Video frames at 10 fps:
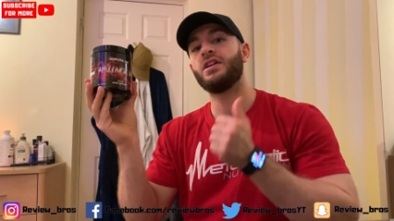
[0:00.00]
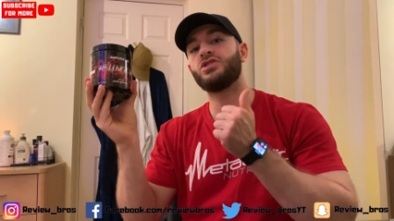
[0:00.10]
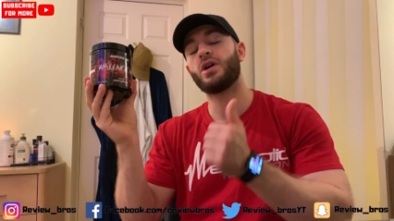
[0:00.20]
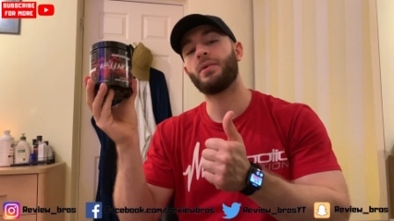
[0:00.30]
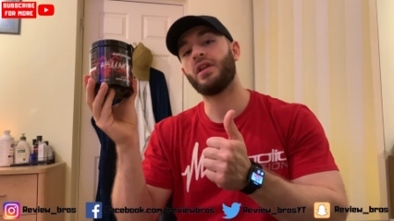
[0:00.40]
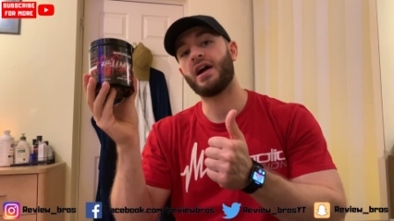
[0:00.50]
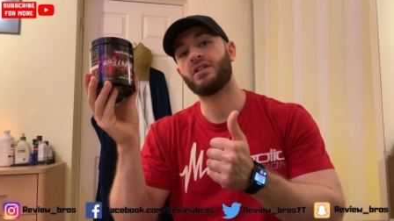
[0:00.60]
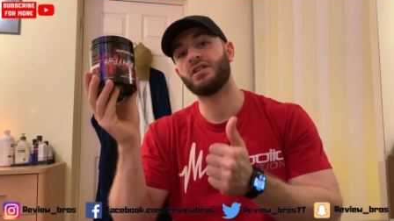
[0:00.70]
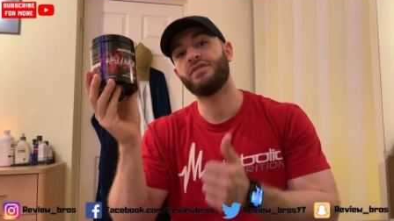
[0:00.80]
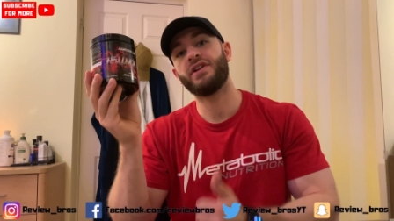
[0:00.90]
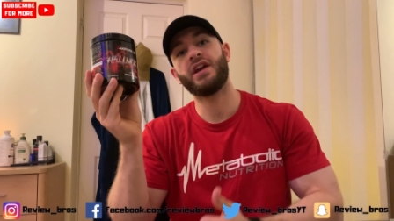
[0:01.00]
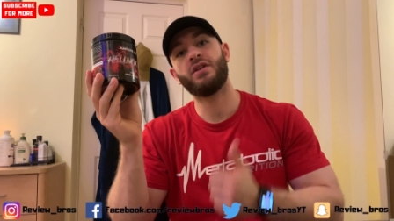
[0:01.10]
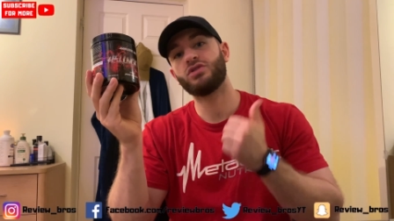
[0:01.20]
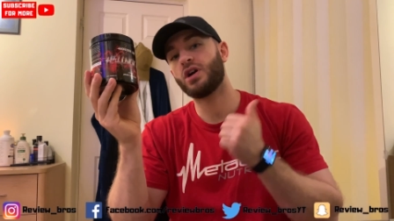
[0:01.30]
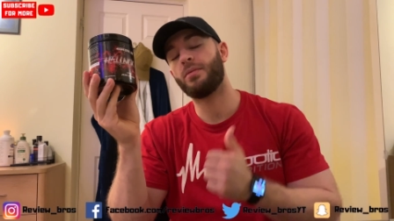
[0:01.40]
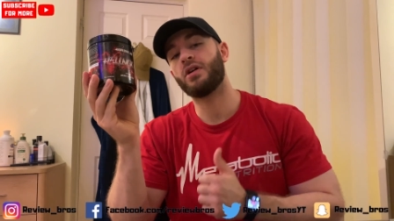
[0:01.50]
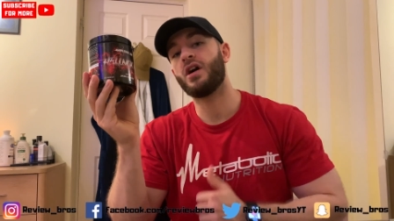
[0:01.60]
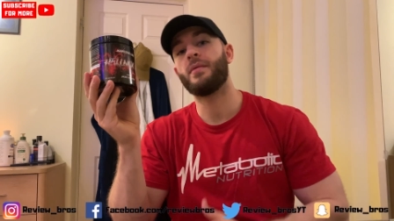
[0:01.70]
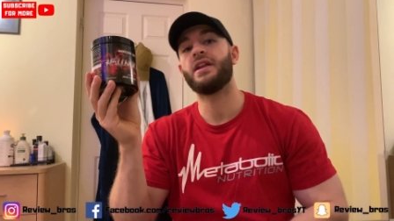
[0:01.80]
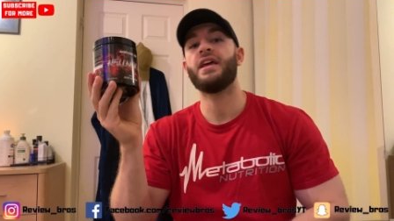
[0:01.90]
drop a like on the video, drop a
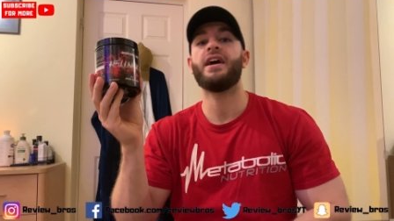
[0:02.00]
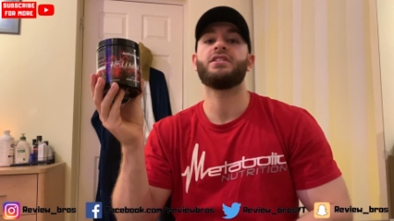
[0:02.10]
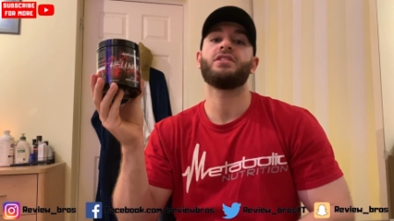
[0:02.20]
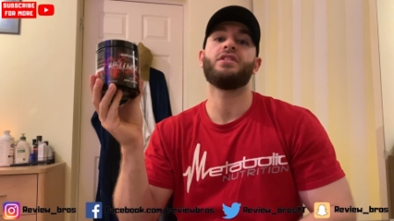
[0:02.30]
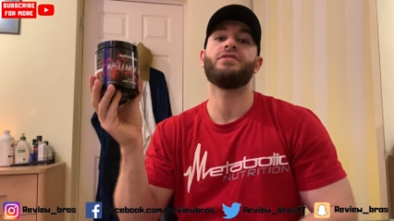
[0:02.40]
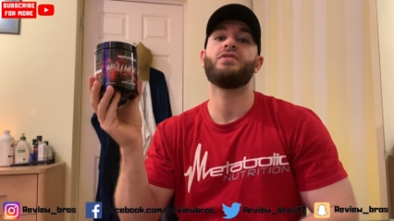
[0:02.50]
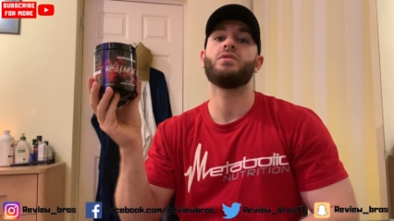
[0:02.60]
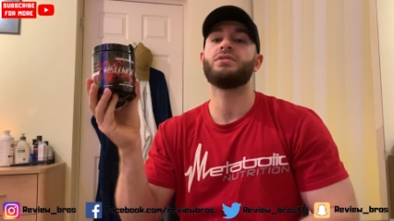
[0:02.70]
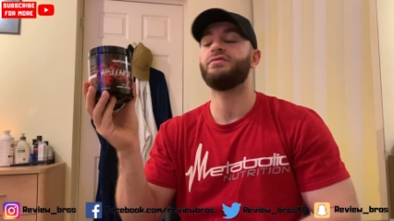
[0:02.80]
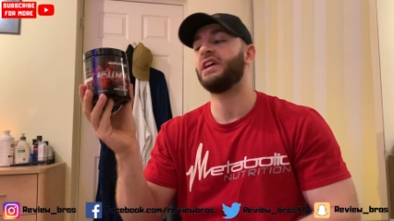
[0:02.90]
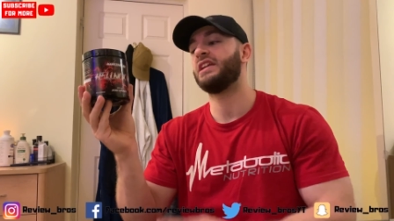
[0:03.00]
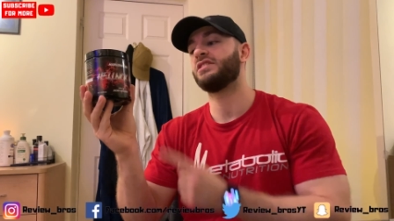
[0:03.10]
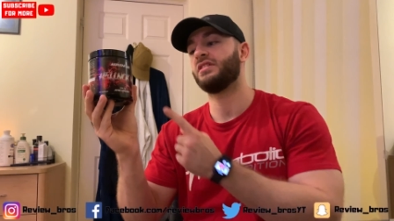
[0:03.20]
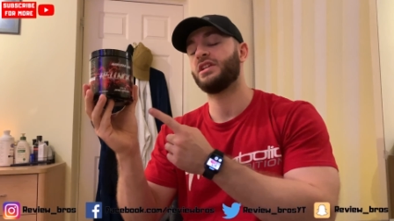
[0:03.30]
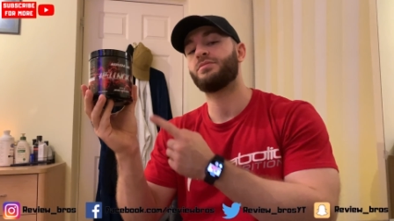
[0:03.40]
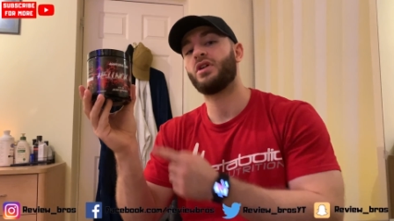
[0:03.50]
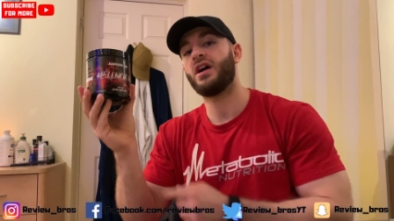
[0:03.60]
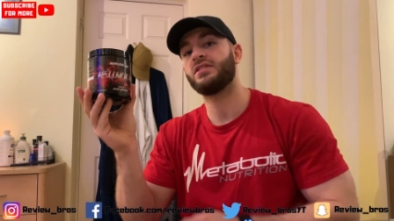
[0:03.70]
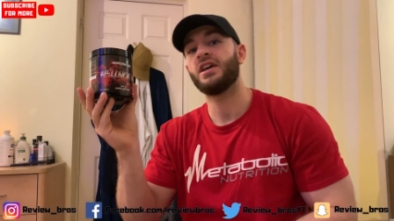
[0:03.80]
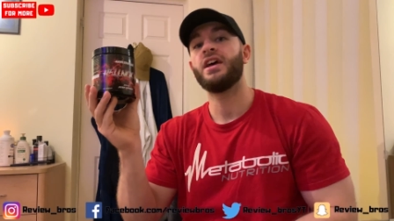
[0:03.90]
comment, let us know your thoughts and feelings on this
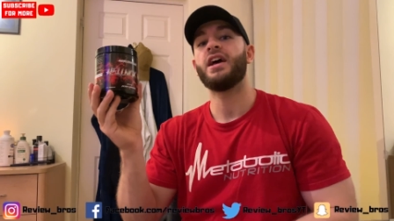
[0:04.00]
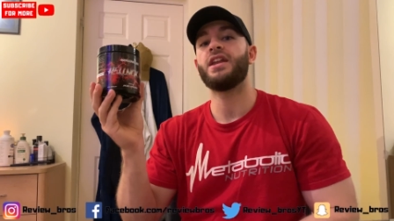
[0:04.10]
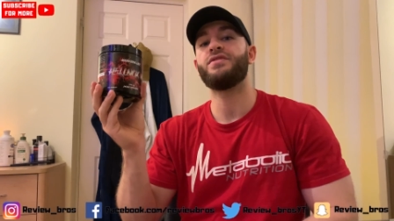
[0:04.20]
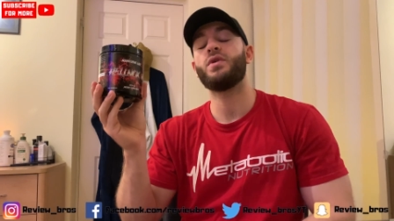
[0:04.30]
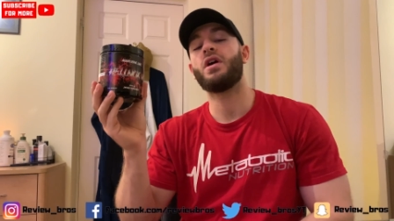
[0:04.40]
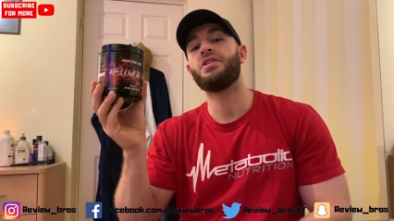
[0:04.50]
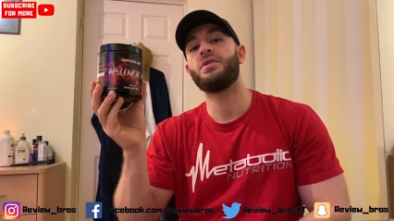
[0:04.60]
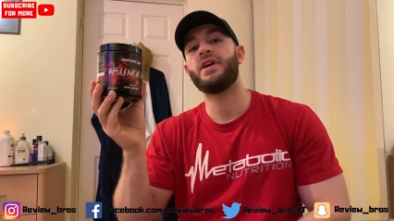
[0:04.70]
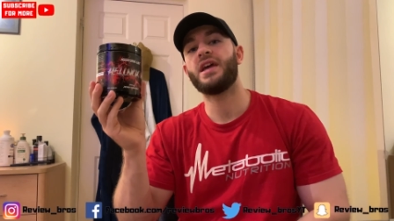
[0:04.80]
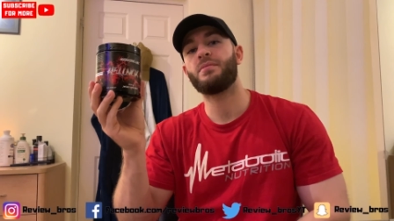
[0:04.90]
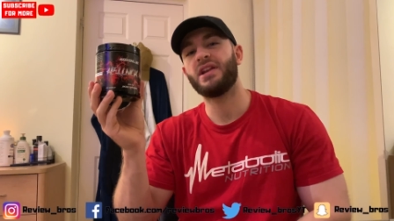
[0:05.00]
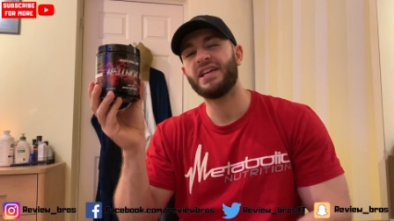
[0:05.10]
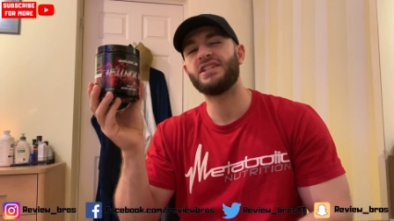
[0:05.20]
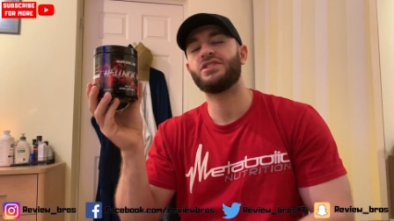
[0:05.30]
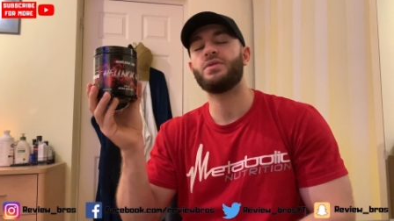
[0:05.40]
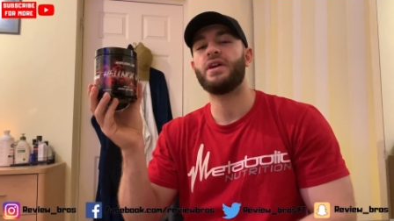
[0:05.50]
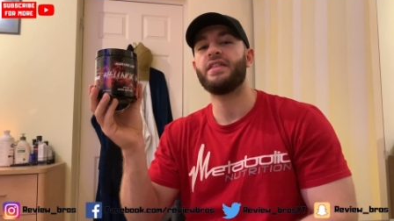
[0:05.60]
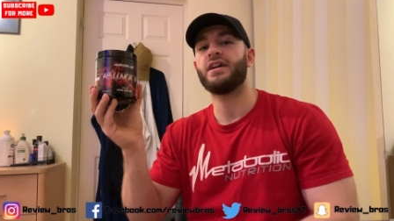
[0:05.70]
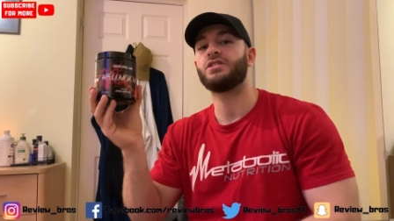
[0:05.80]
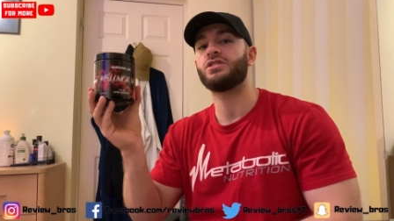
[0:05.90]
product. And if you are new here, please do hit
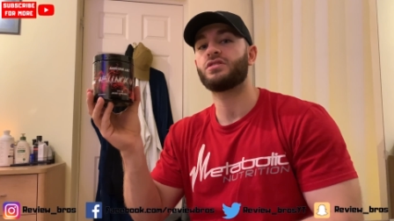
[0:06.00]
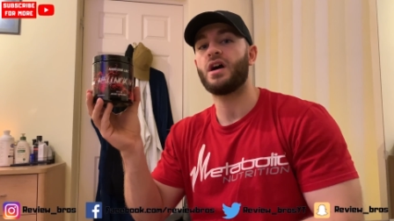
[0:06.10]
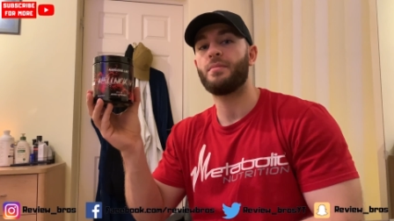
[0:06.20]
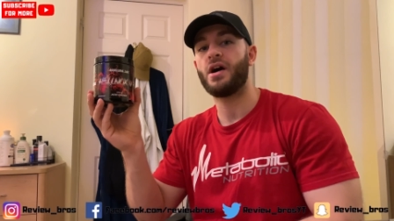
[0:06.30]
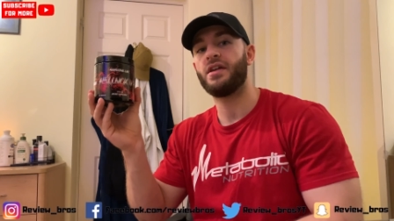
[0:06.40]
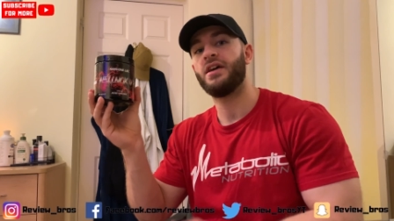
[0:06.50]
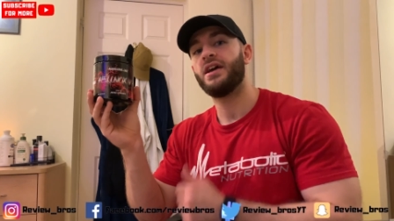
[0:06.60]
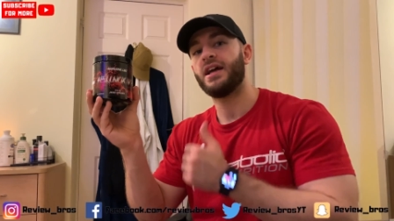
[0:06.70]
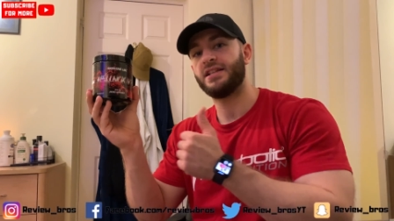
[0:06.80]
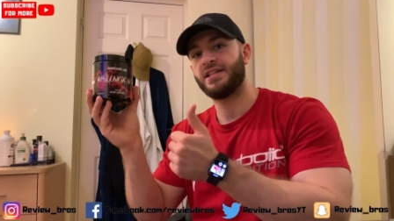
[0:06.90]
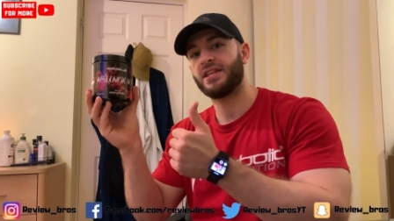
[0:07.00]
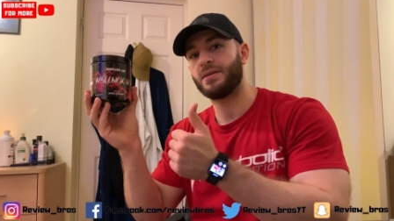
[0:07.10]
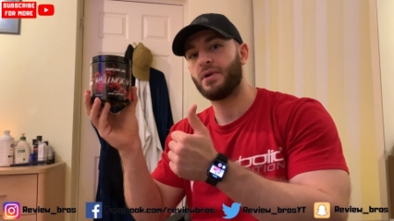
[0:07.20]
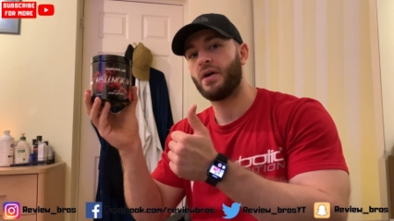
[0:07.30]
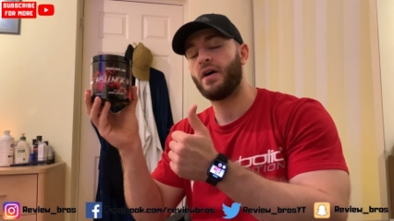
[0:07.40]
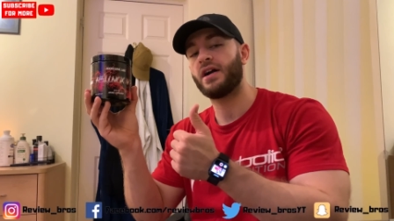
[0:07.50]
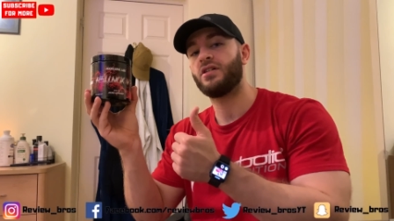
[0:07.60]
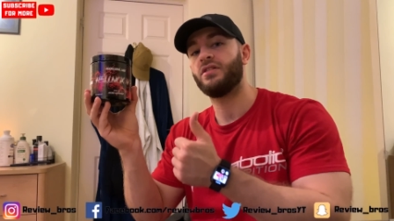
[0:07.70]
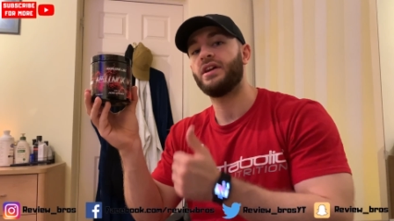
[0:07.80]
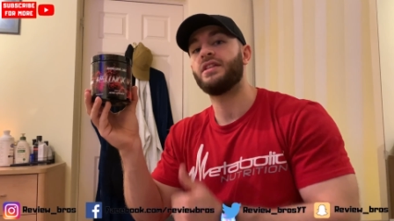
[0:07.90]
that subscribe button and tick the bell
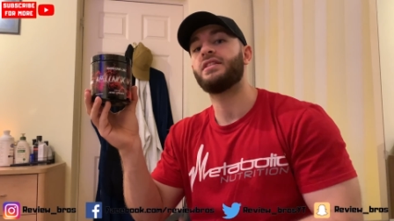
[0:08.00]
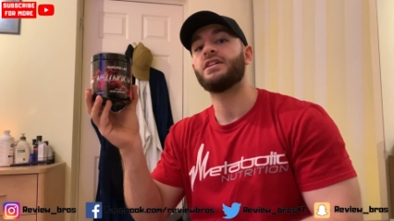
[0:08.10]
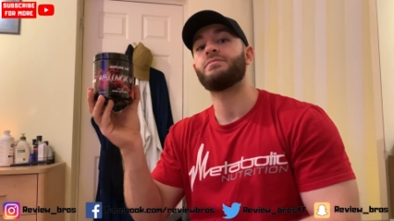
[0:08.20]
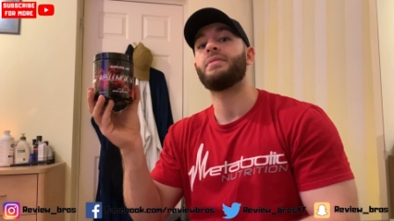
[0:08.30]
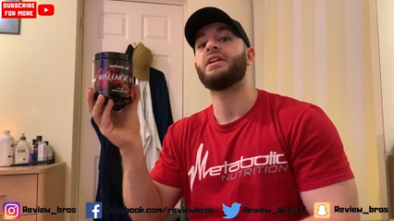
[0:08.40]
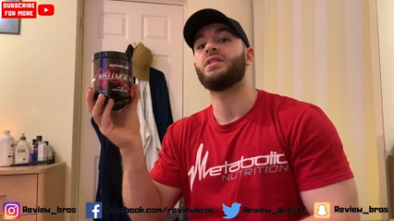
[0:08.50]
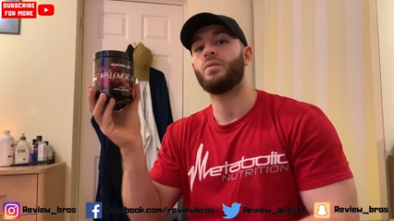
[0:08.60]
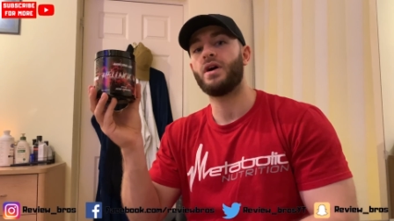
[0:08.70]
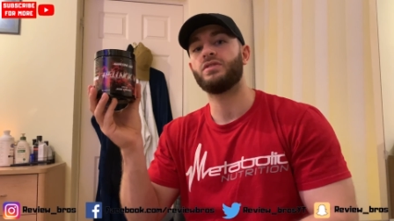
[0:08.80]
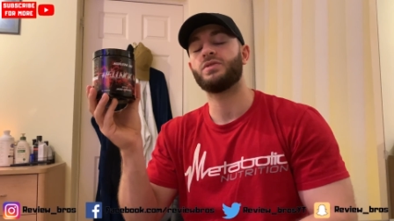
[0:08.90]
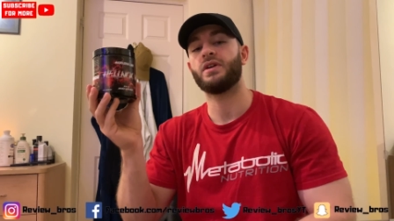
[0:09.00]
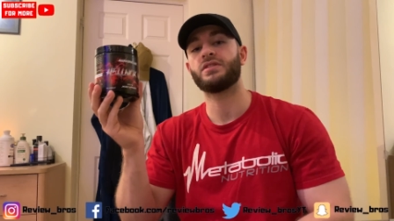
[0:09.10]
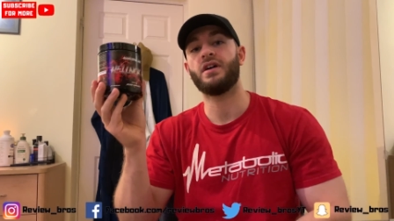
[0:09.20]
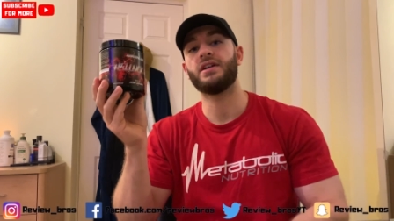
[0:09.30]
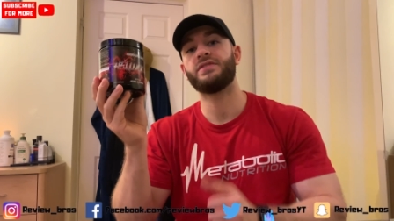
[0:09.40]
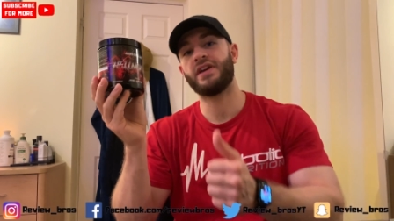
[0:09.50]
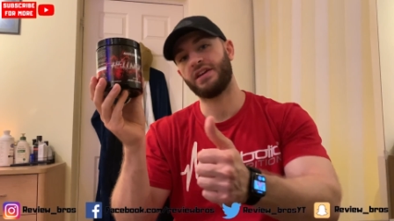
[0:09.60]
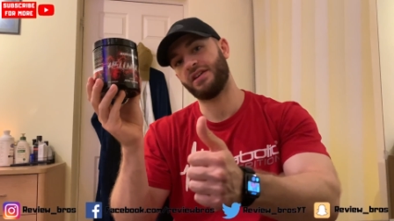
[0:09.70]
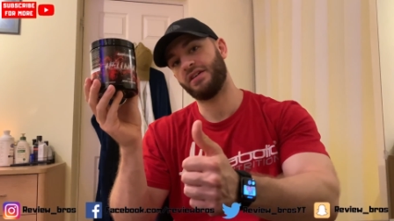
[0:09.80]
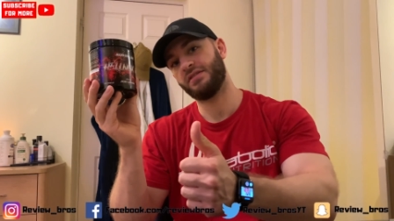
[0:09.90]
icon. It does mean the world to us, guys.
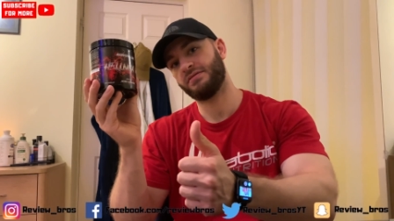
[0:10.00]
Thank you.